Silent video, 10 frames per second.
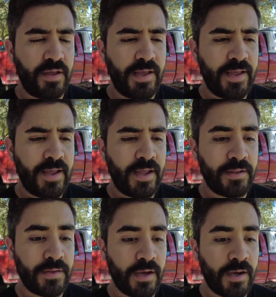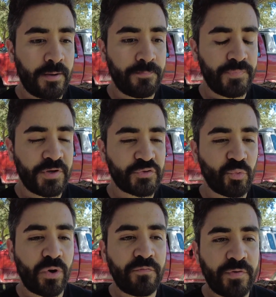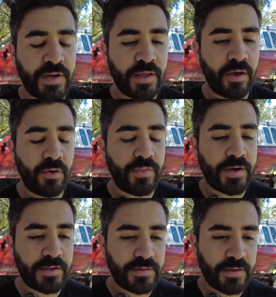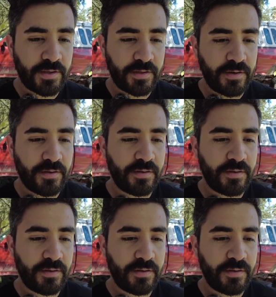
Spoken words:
And there's one video that he did